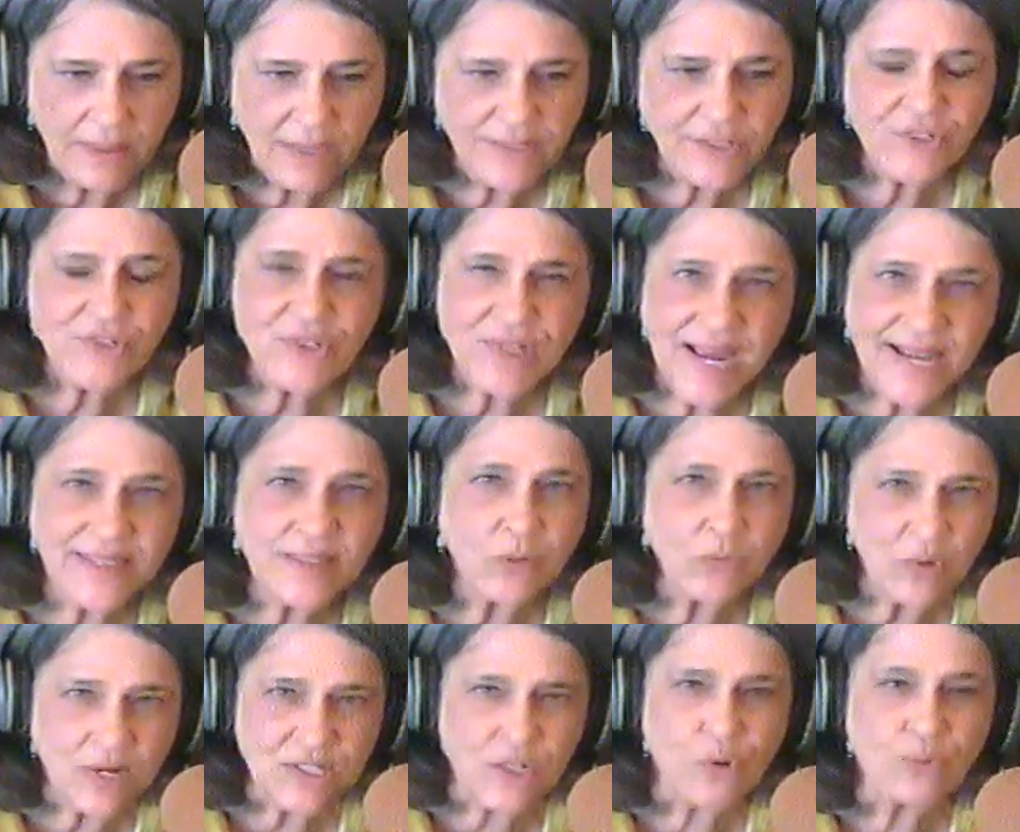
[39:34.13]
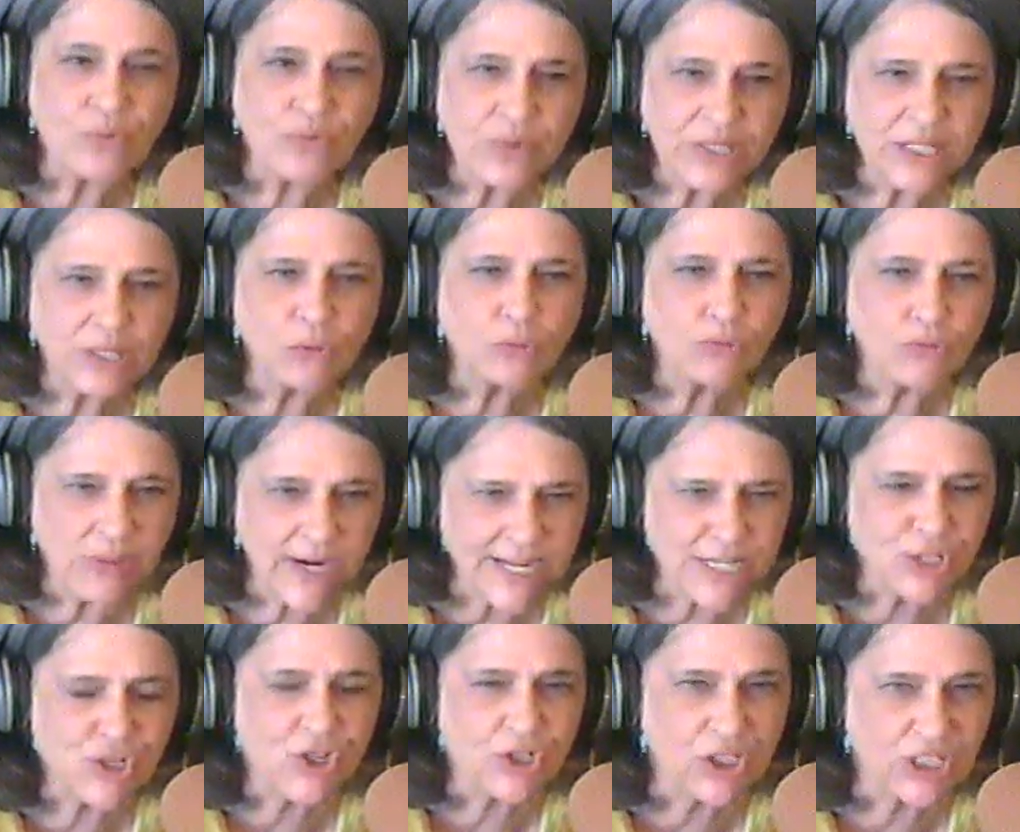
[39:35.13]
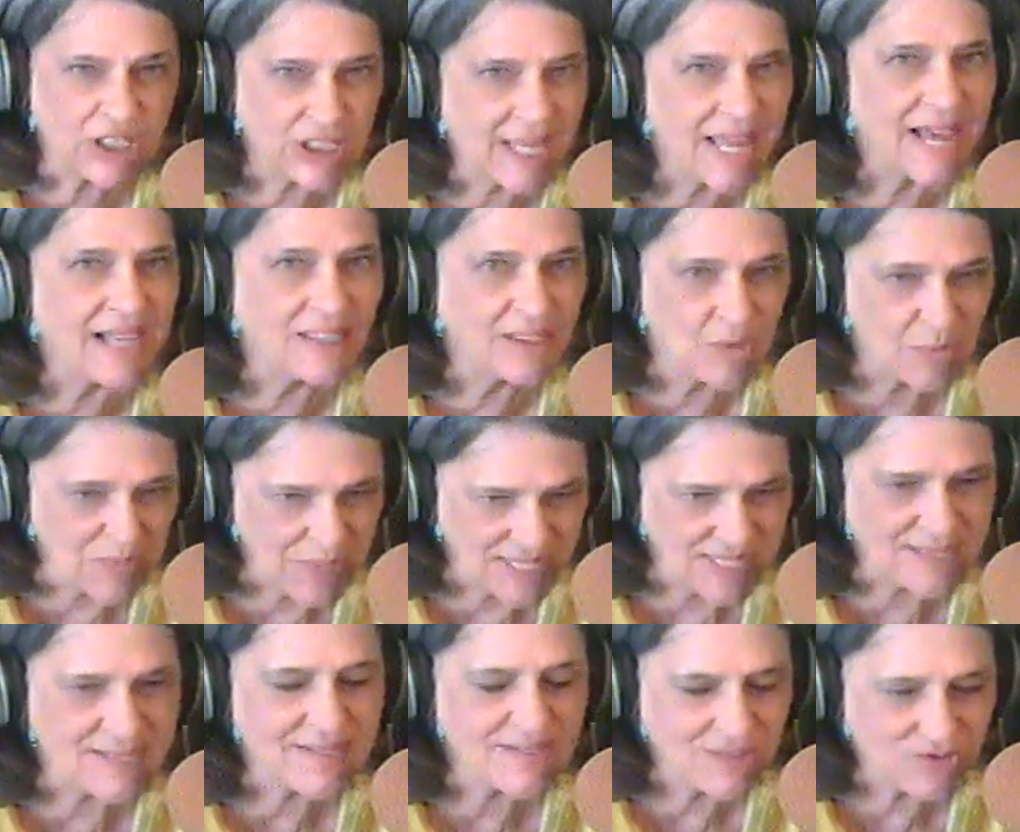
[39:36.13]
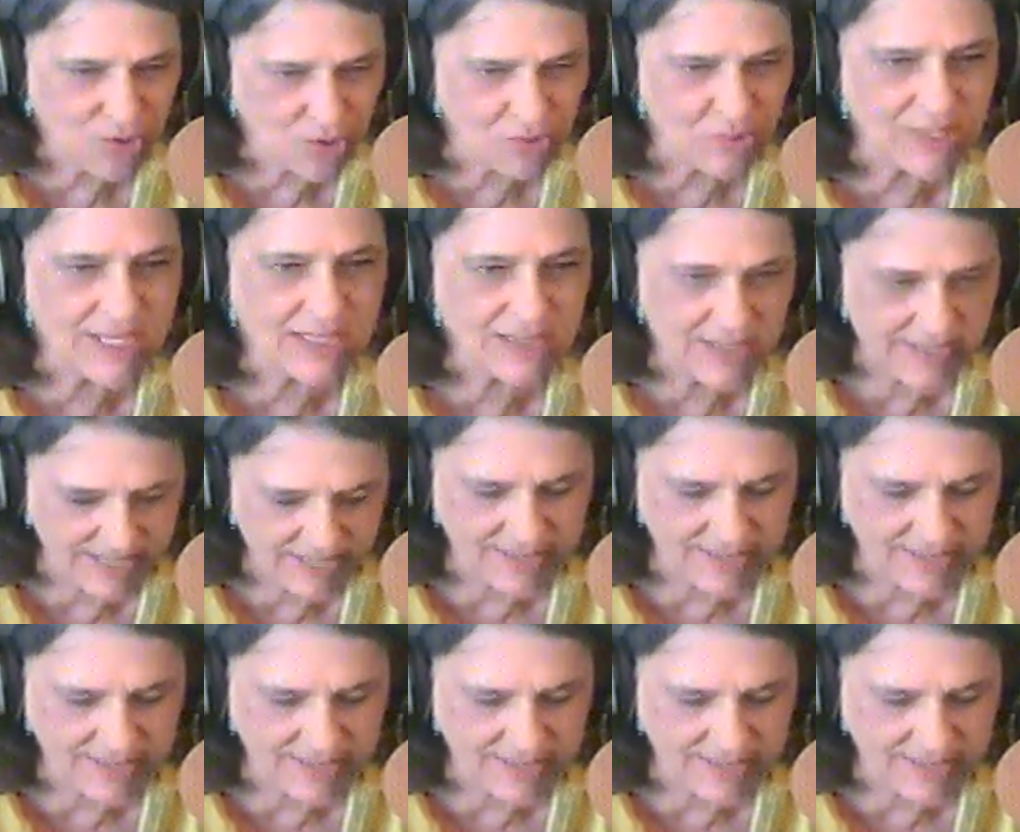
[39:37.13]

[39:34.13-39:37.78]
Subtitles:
and you're saying there was a real racial element to it.